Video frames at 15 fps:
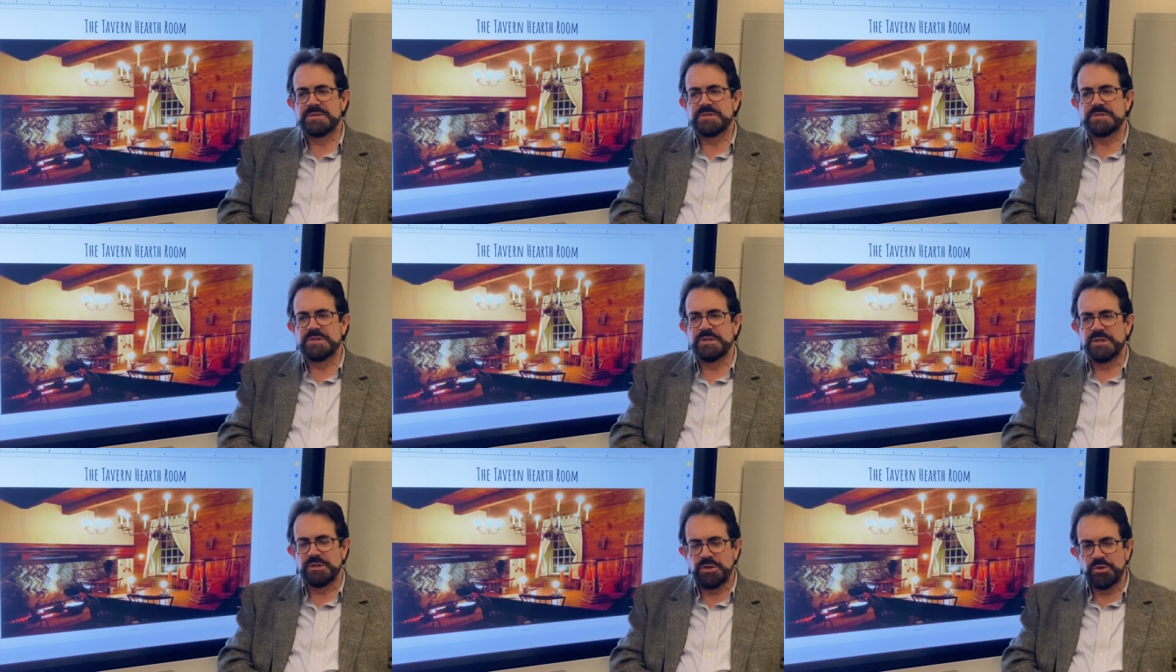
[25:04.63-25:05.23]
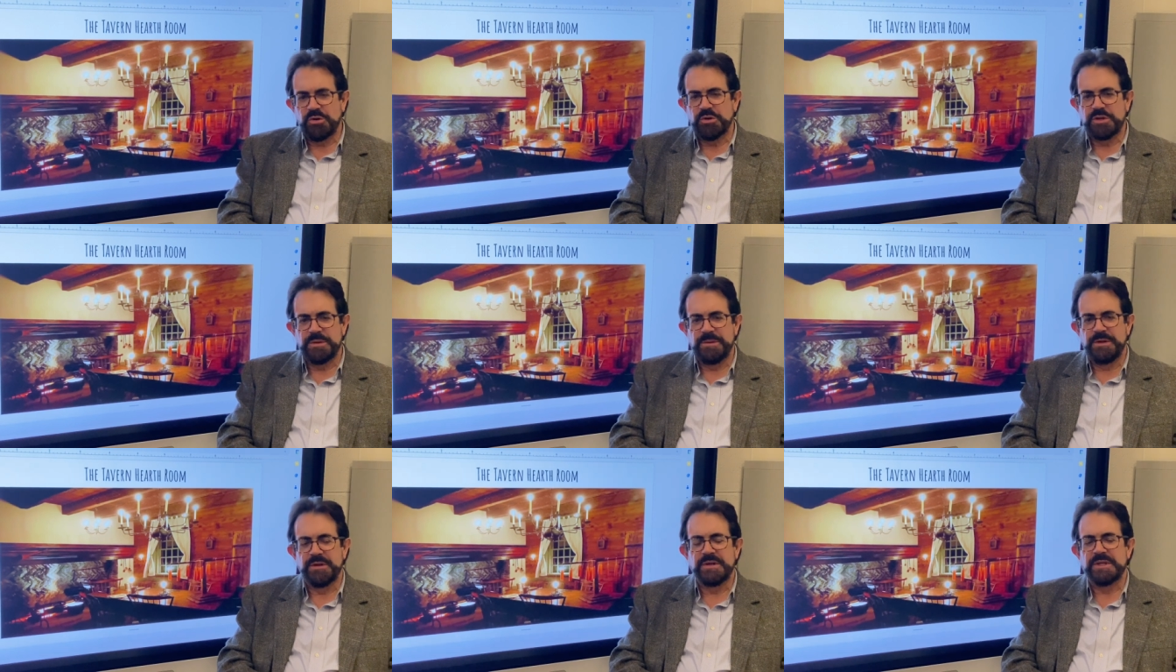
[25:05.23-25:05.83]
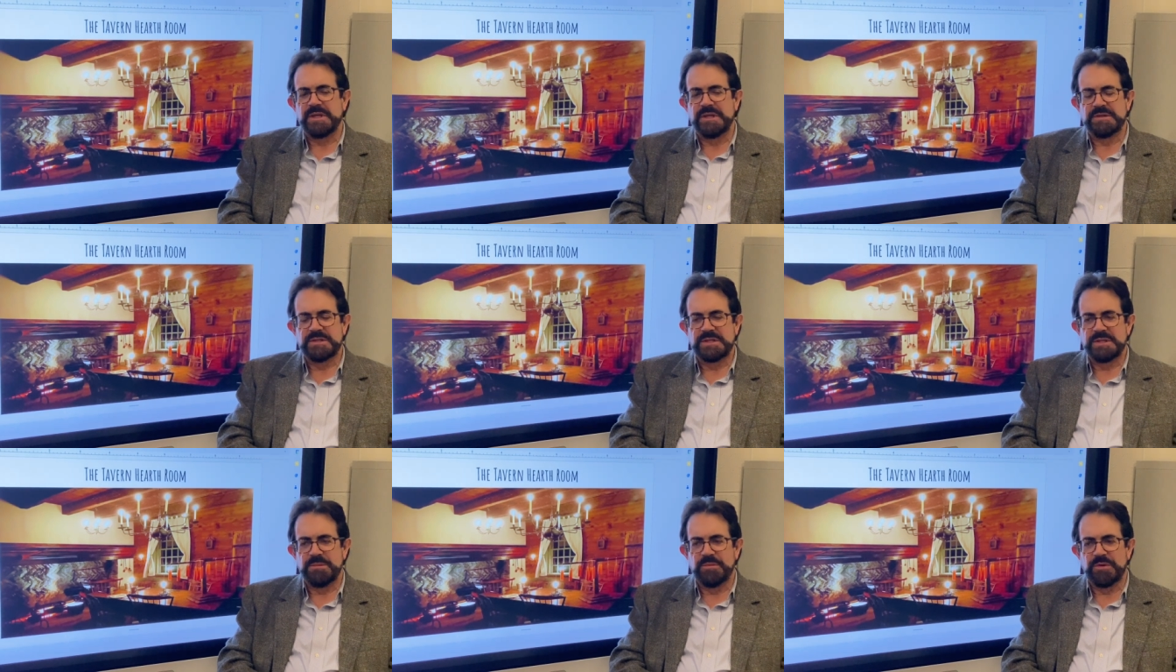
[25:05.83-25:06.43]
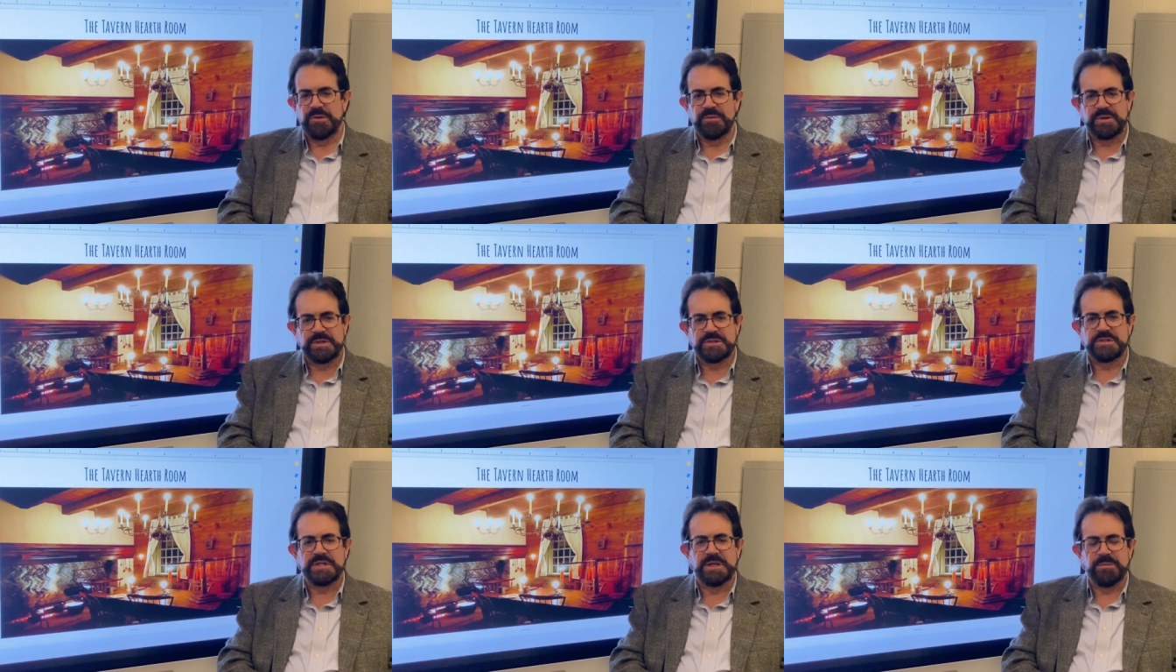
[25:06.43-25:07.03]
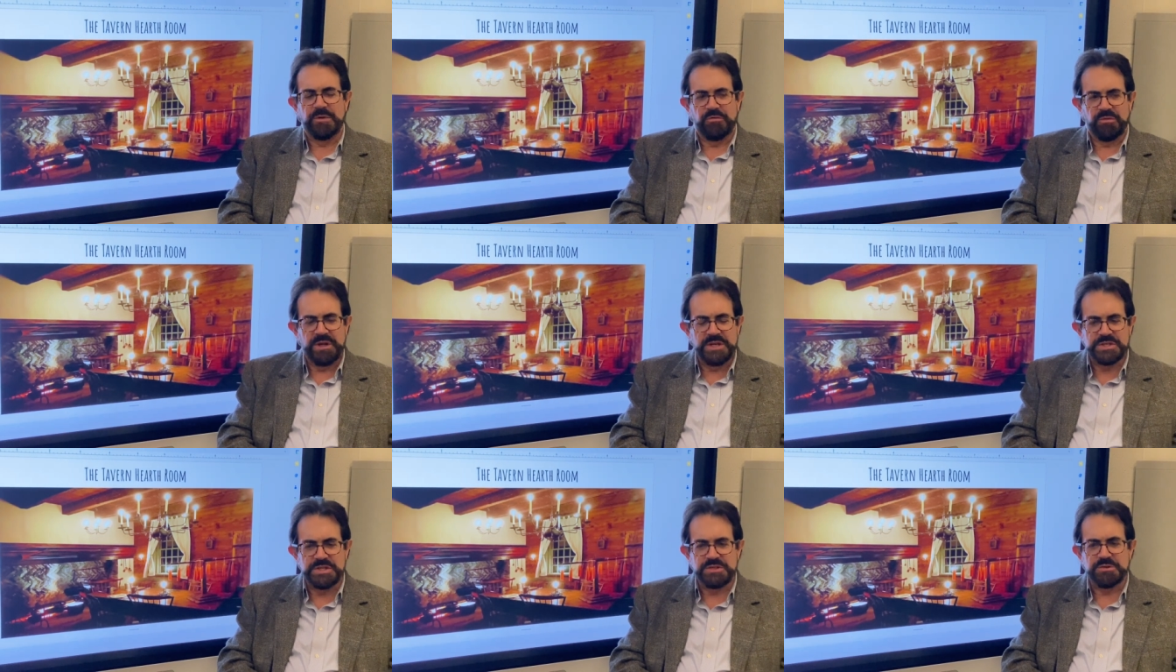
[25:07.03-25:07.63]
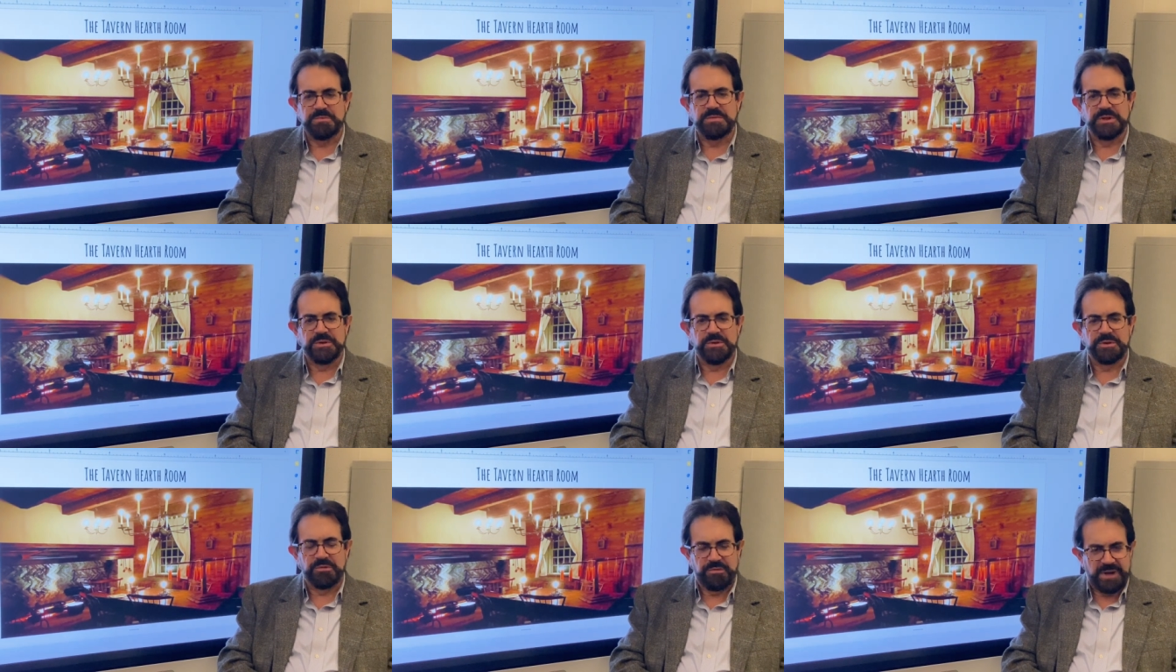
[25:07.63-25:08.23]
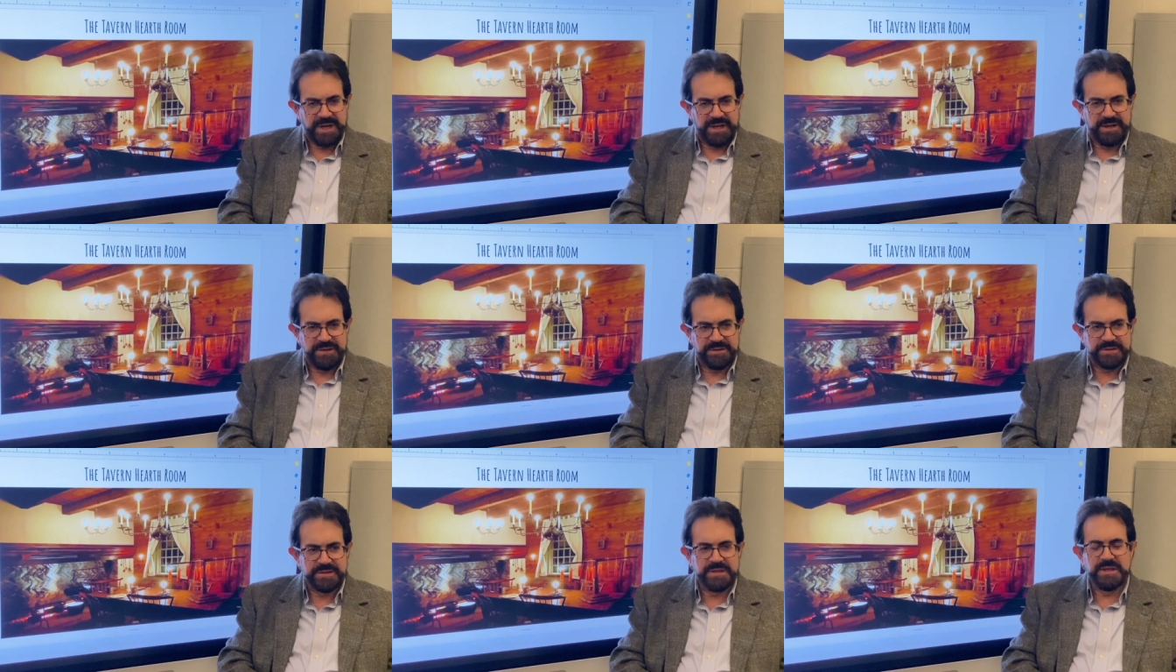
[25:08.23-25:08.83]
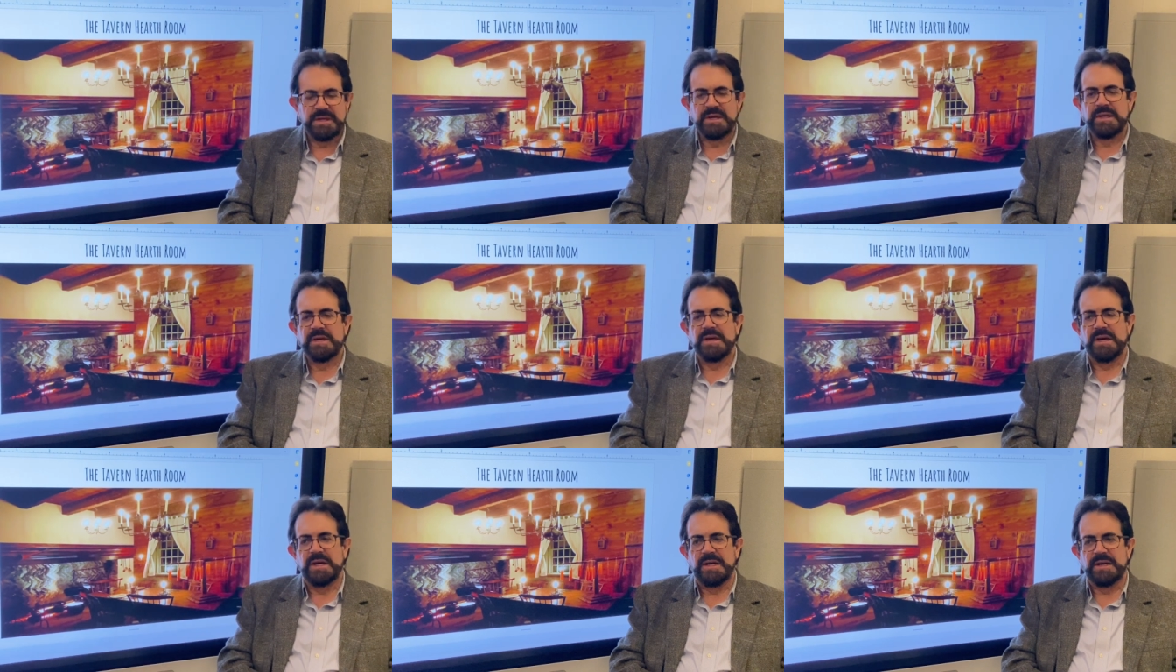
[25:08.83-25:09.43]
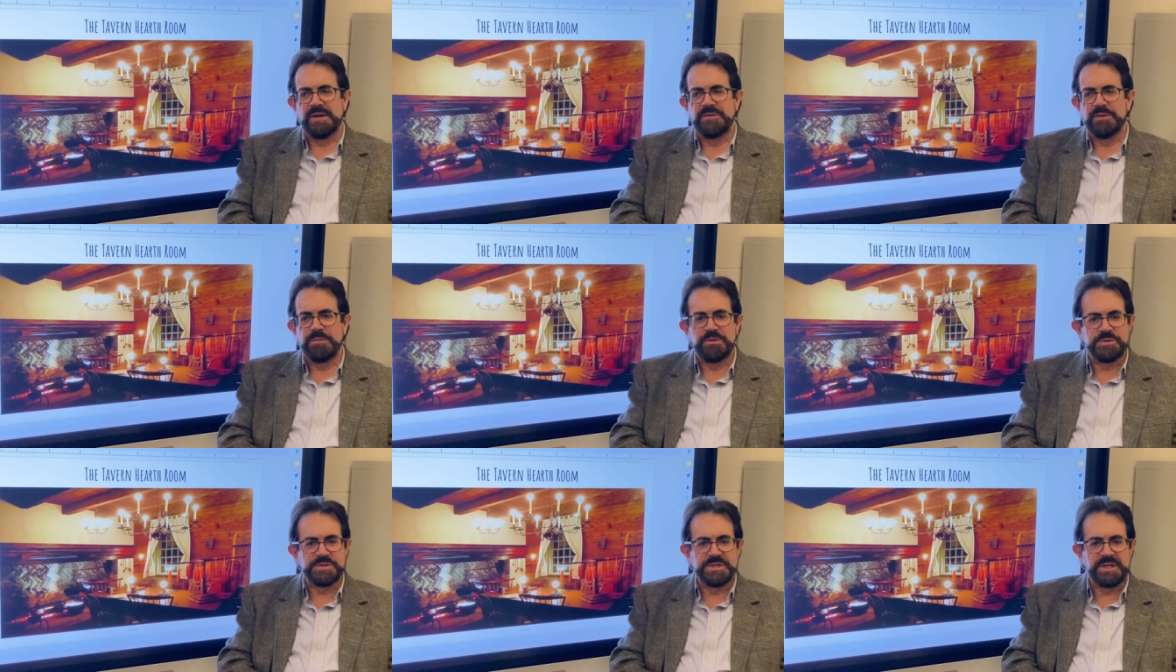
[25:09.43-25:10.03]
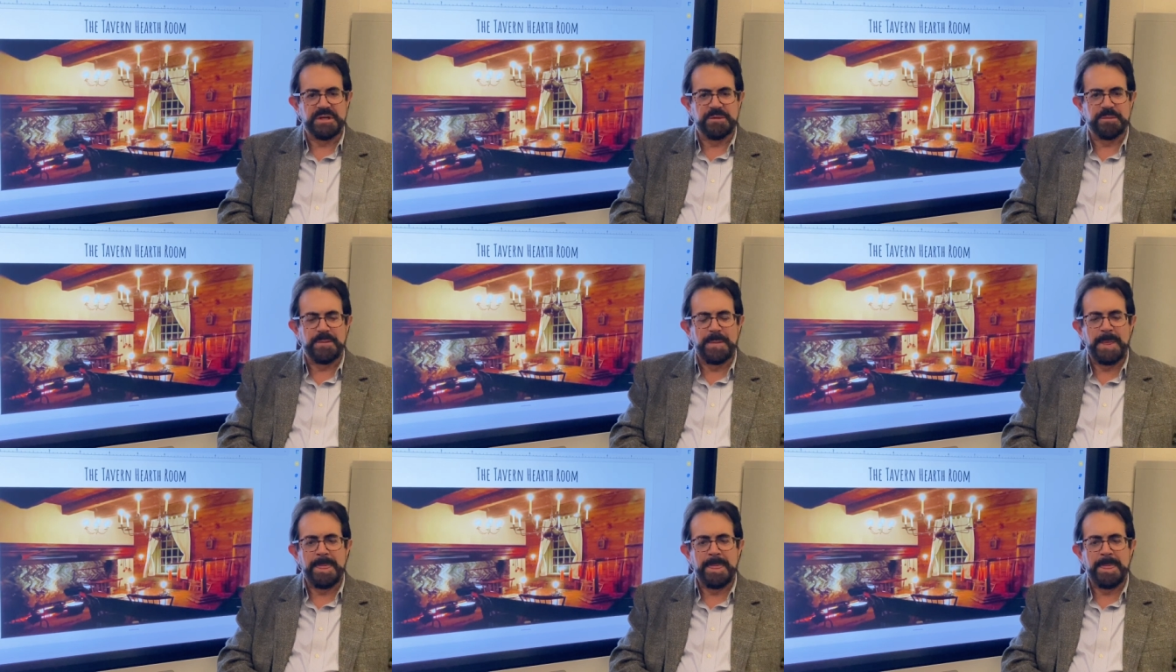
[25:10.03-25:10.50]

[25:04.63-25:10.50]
to the local community and to give them a, to give them a reason to build around uh, the museum.